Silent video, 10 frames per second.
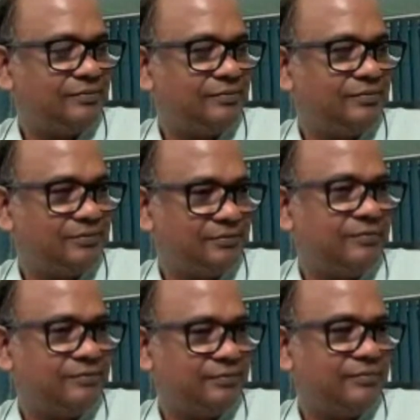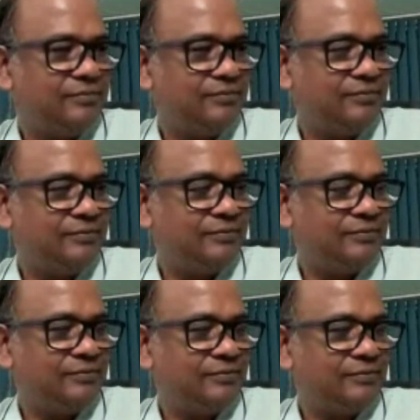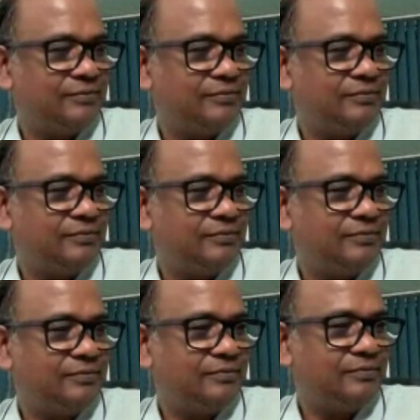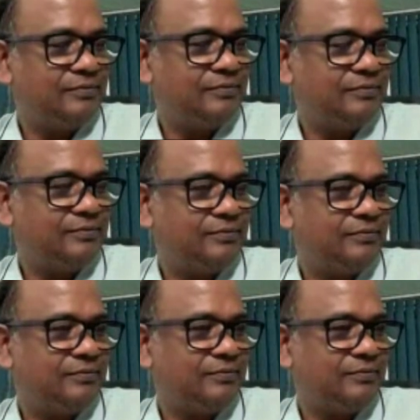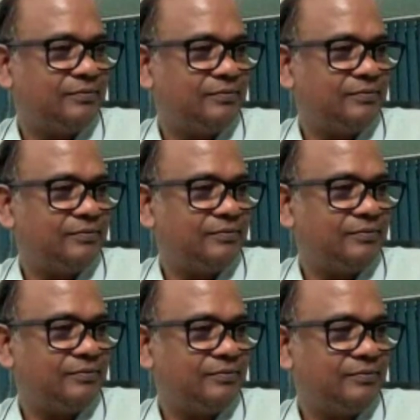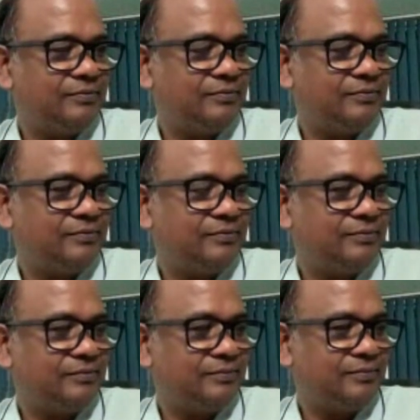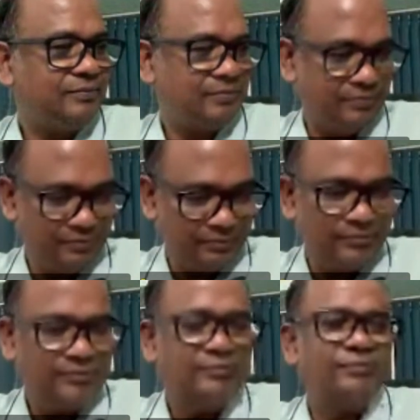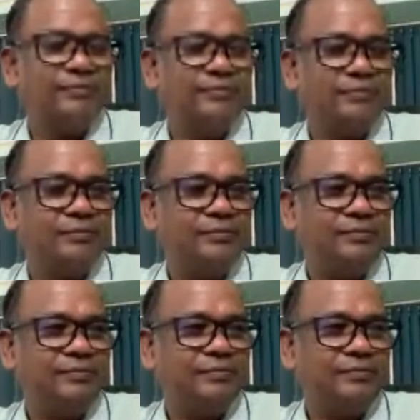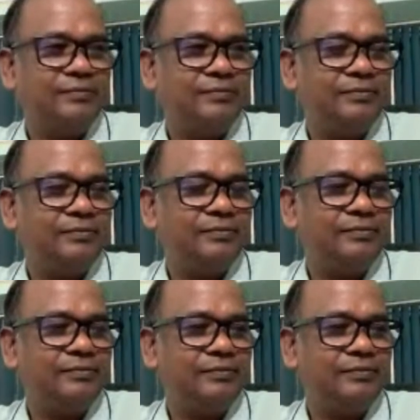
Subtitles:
This person isn't speaking.